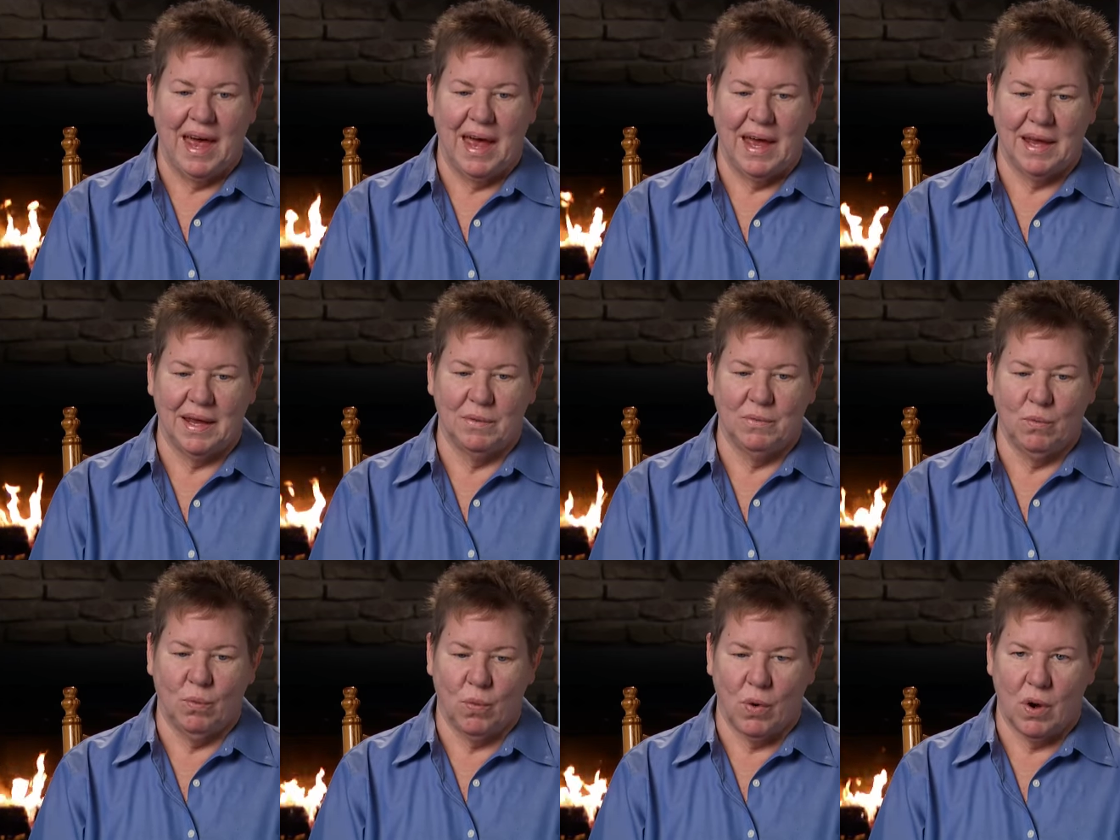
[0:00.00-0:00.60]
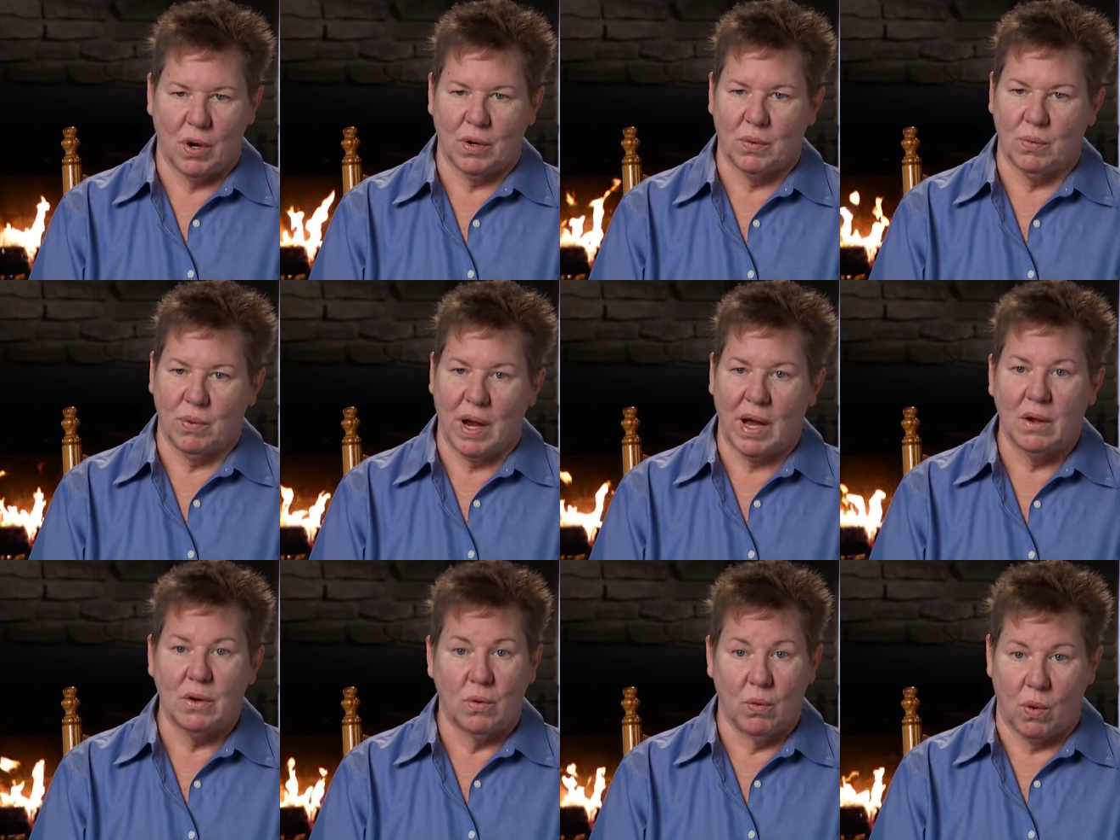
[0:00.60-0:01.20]
and walk
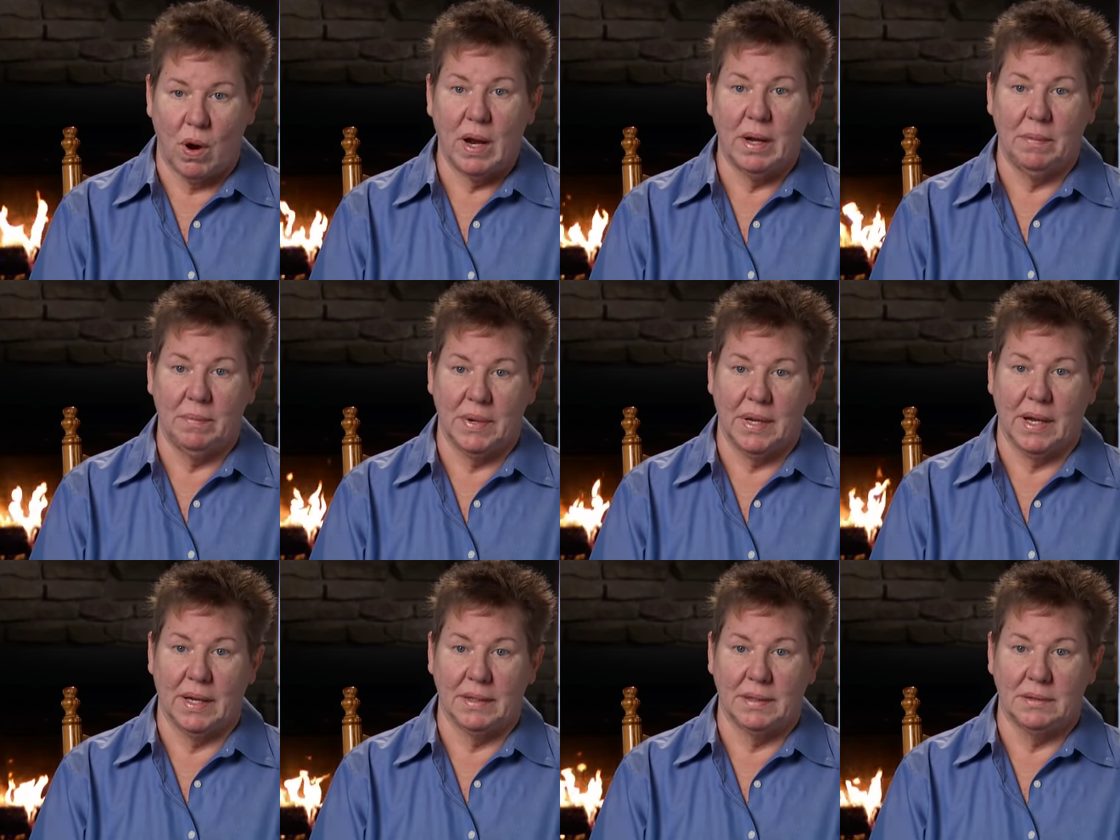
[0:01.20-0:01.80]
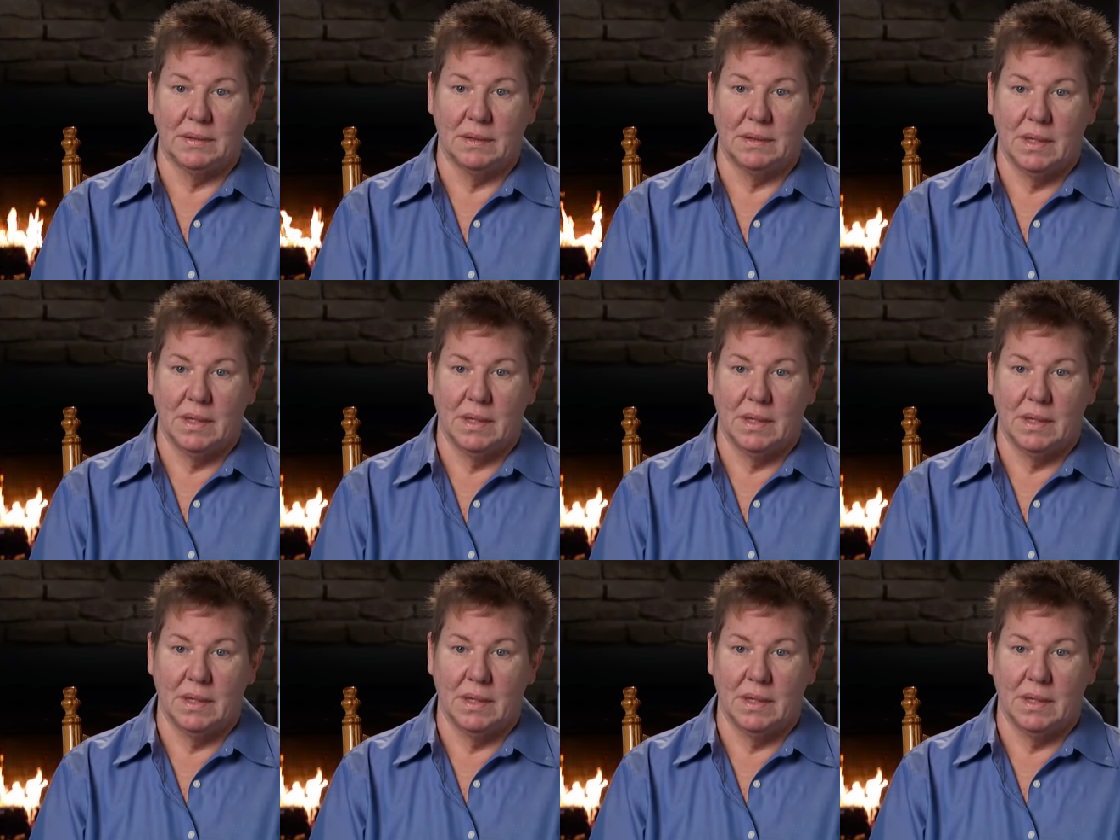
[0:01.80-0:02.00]
around quite a bit.